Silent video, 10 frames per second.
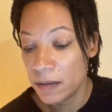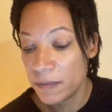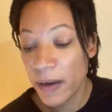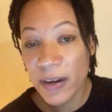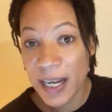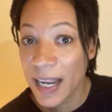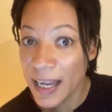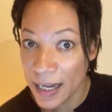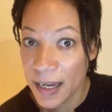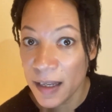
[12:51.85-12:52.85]
very
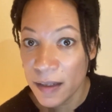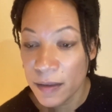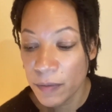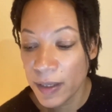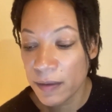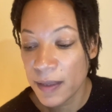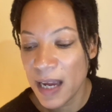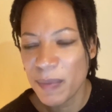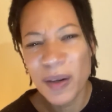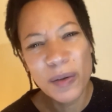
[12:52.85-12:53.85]
nearly the real
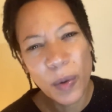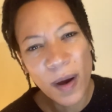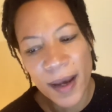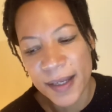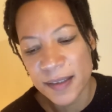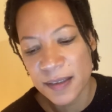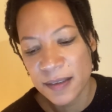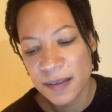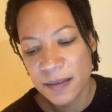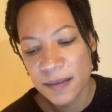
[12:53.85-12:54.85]
thing, but not quite.
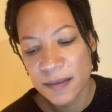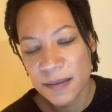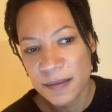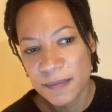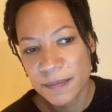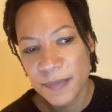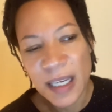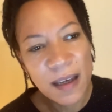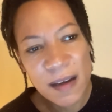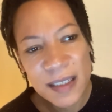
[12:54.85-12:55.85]

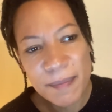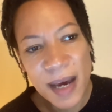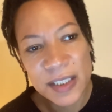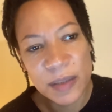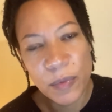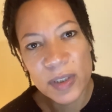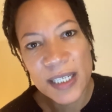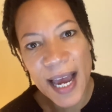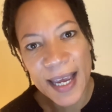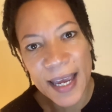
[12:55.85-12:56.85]
Can't imagine what's
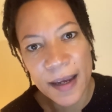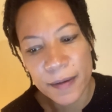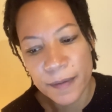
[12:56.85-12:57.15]
lacking.